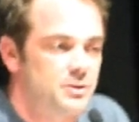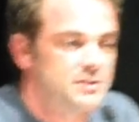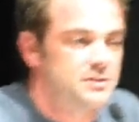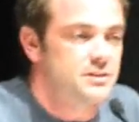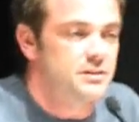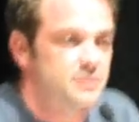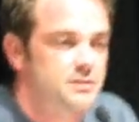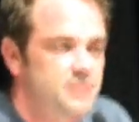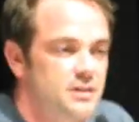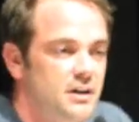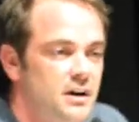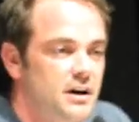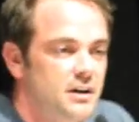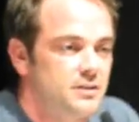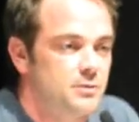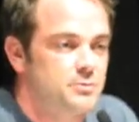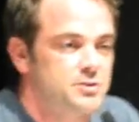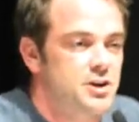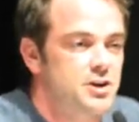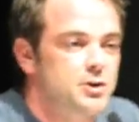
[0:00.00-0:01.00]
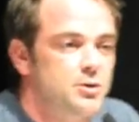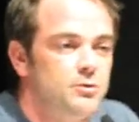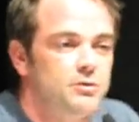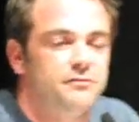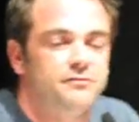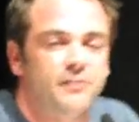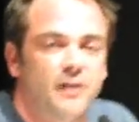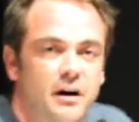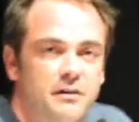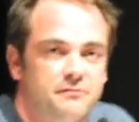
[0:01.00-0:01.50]
there is a
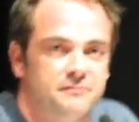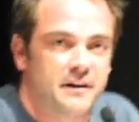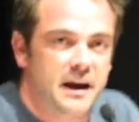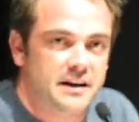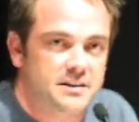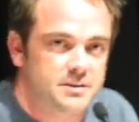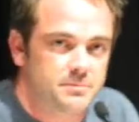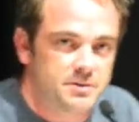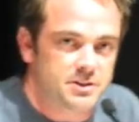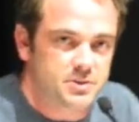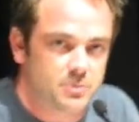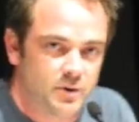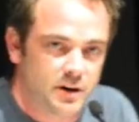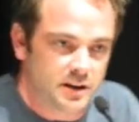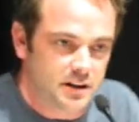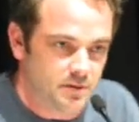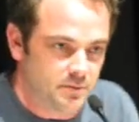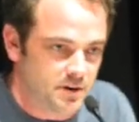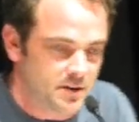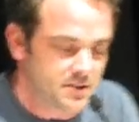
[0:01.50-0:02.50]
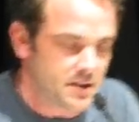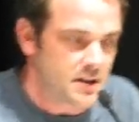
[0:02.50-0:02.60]
unifying factor between them.